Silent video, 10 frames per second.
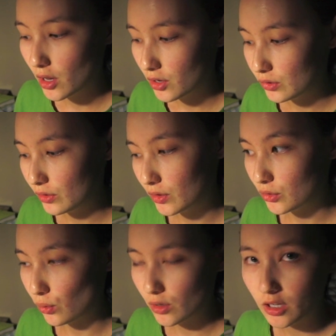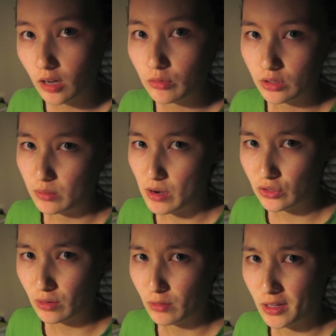do it for the shorter time just to make
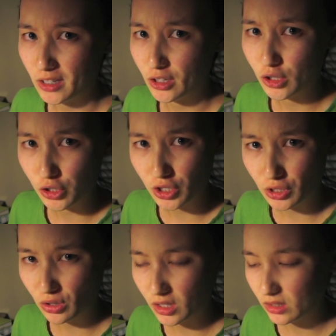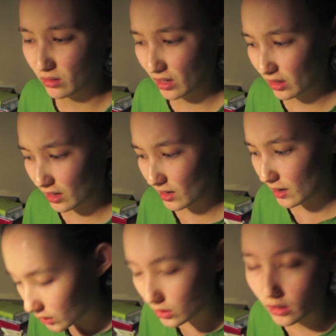sure I'm not like allergic to this or anything.
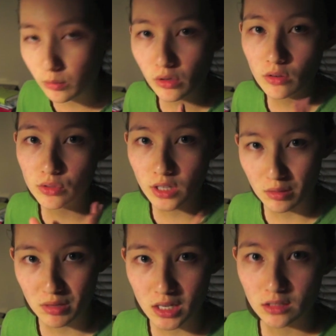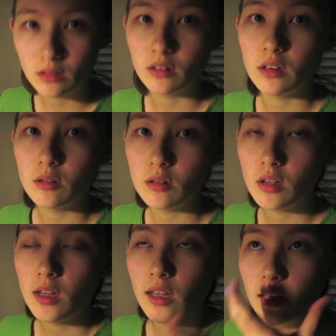So I'm gonna put it on for 10 minutes. I'm gonna
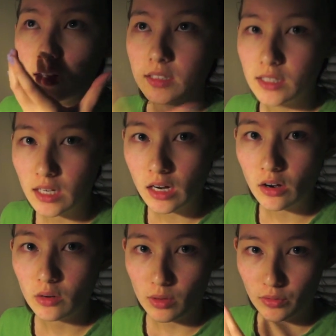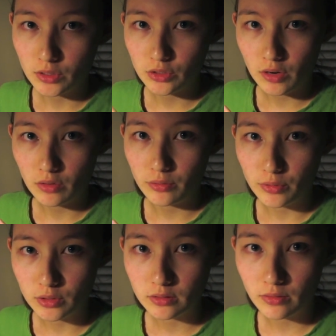sit here and wait for it to dry for the
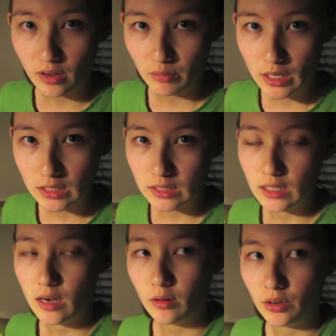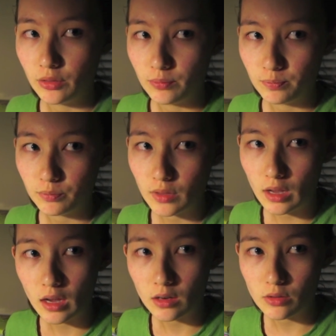first 5 minutes, and then I'm gonna
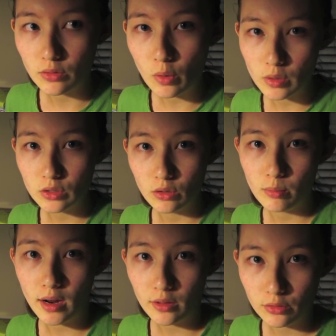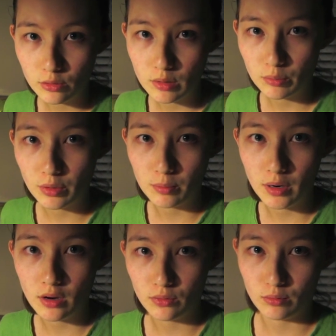kind of go into the bathroom and
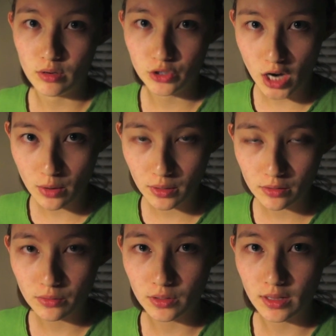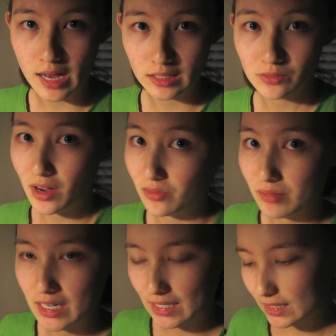prepare for my shower for the last 5
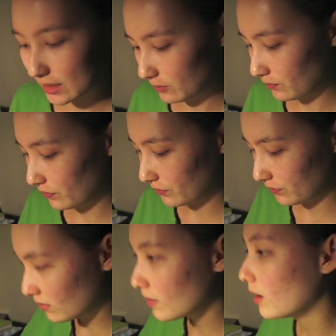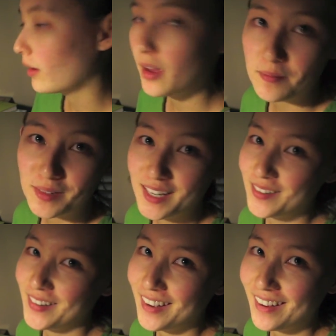minutes. Okay, here
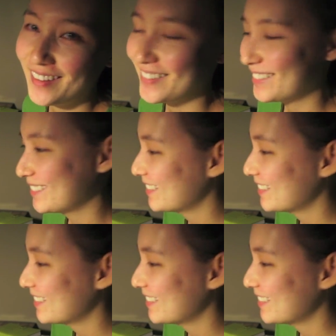we go.